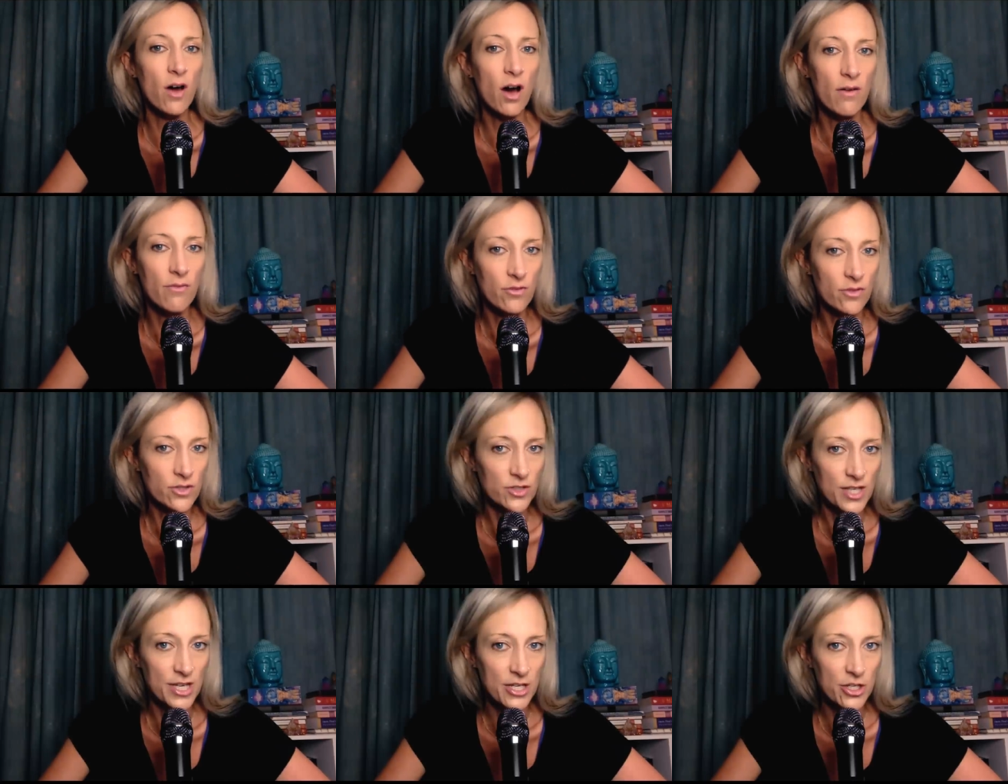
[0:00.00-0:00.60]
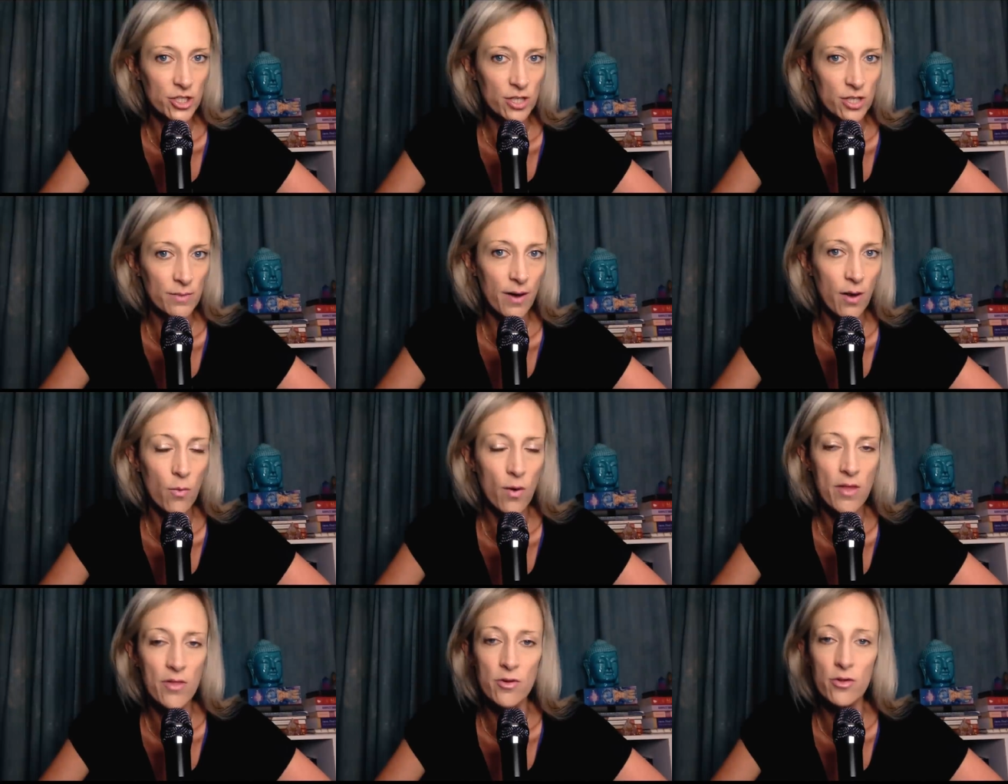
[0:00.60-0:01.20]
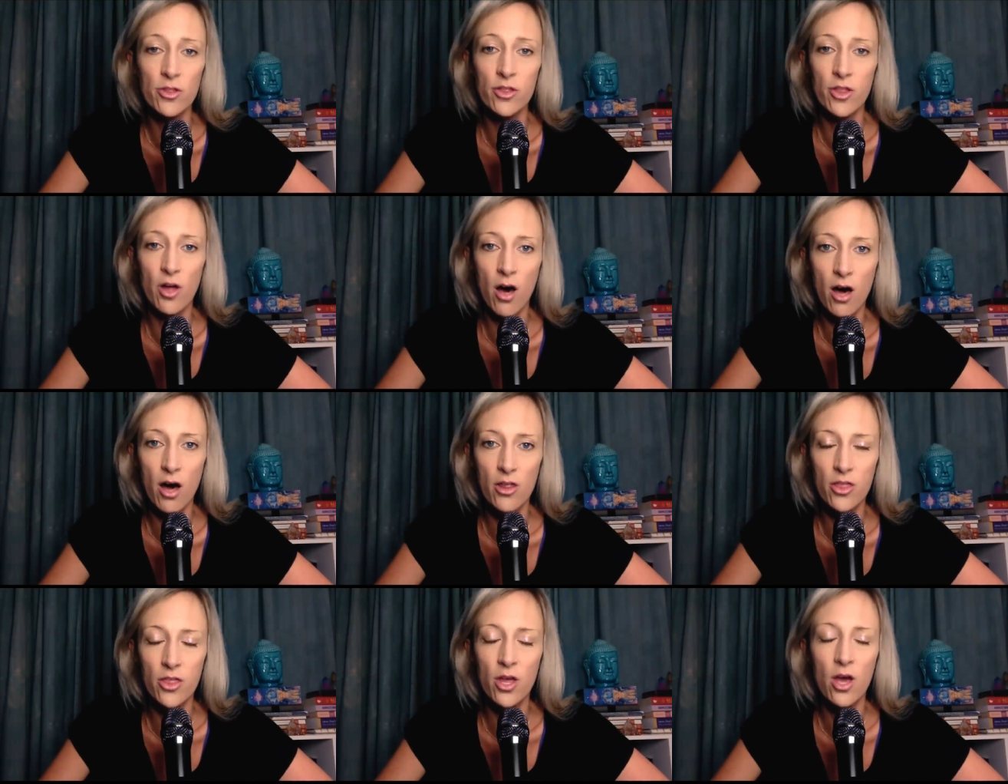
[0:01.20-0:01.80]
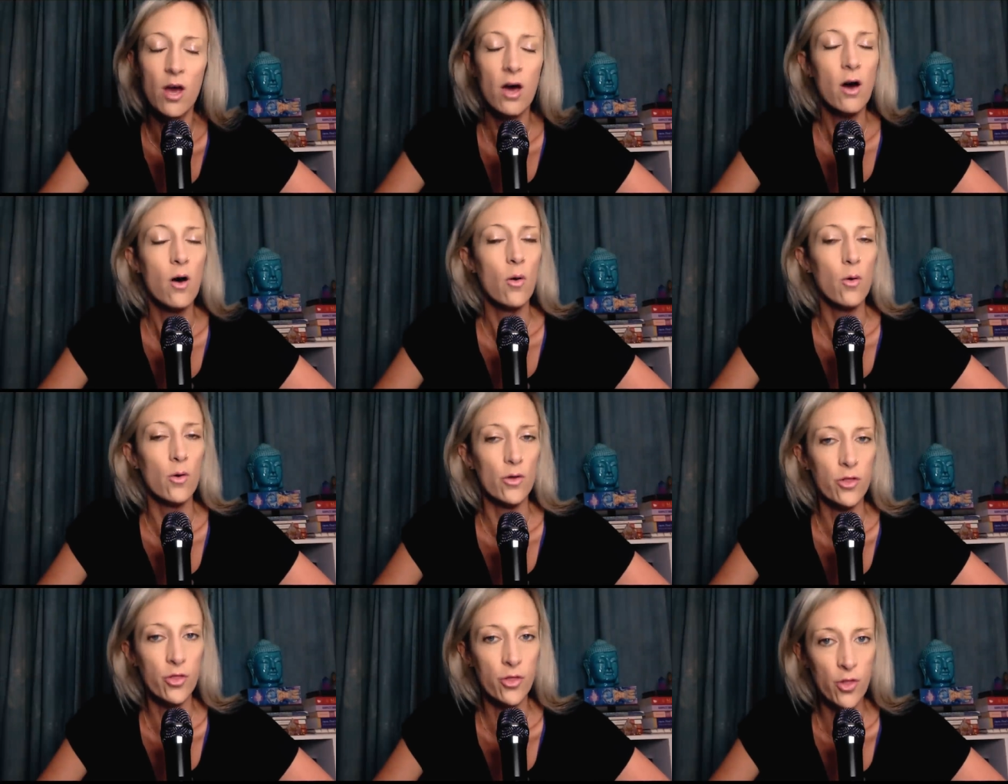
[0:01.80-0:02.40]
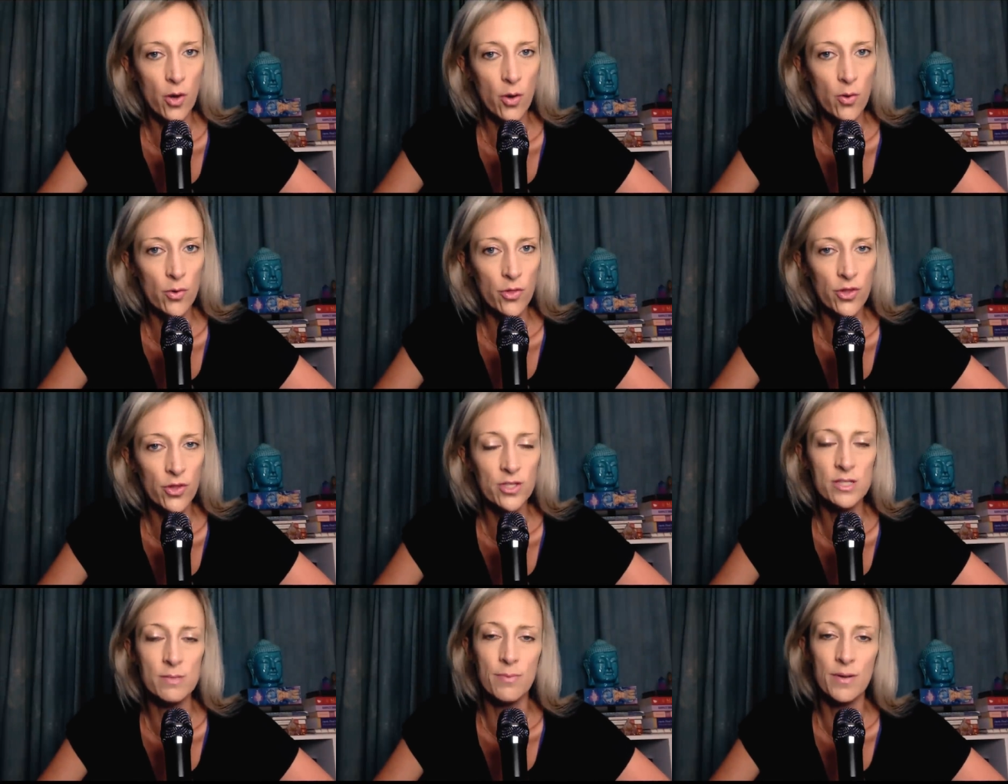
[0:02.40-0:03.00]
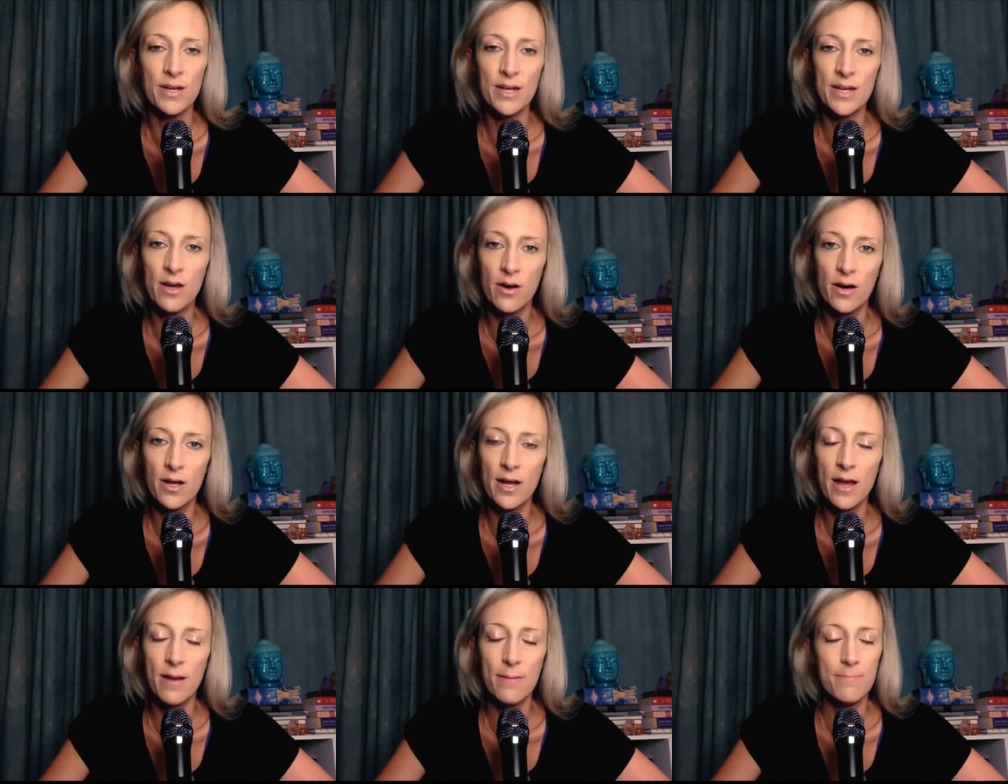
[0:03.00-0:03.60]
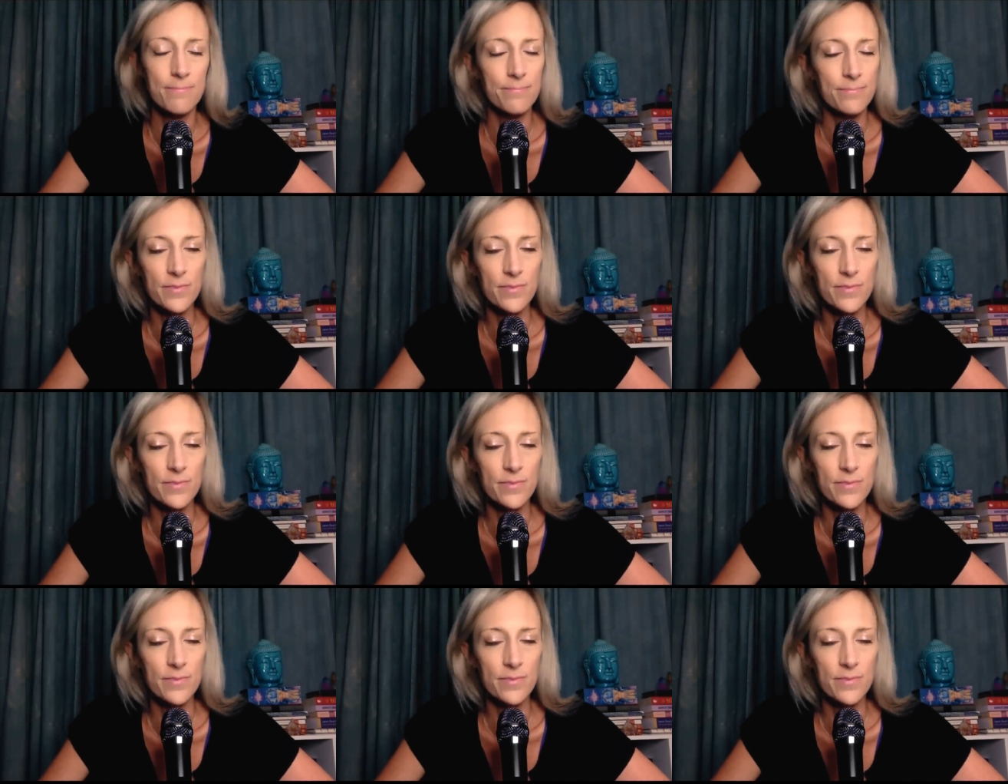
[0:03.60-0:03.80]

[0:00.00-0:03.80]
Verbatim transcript: conversation about whether Thoth or Thoth, depending on